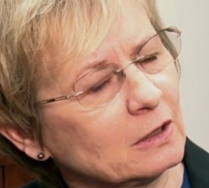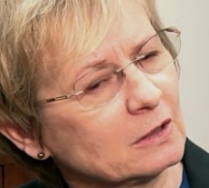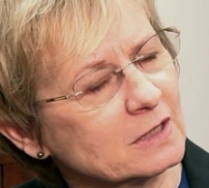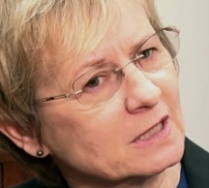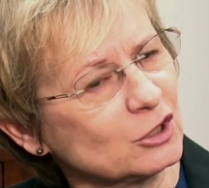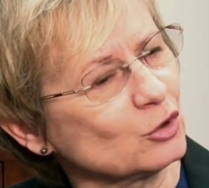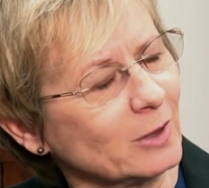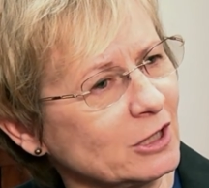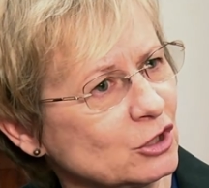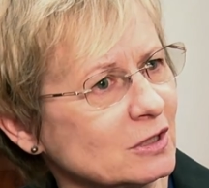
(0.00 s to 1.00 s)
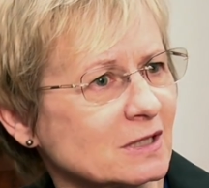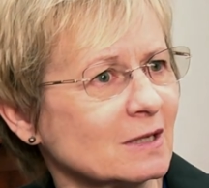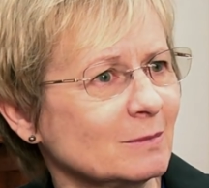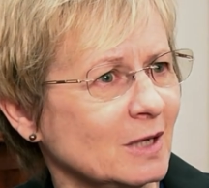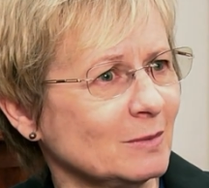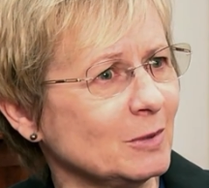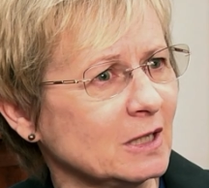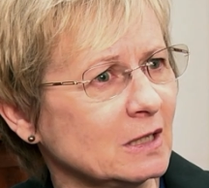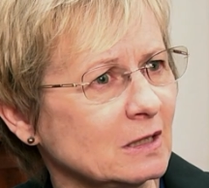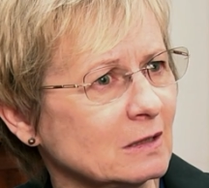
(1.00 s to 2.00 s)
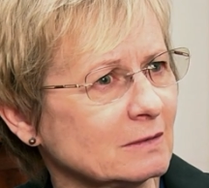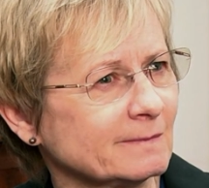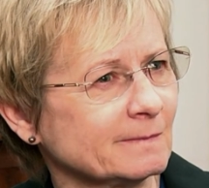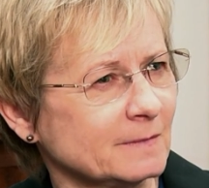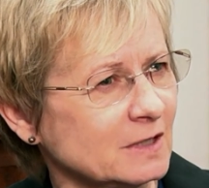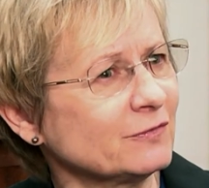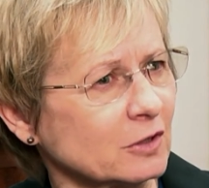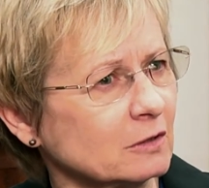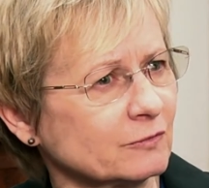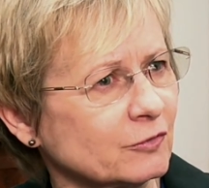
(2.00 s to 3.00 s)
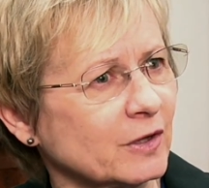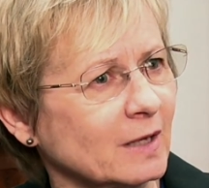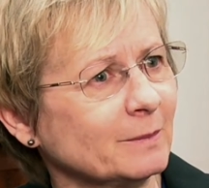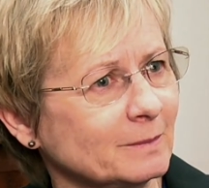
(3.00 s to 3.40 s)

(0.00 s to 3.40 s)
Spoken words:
situations that may be difficult for them.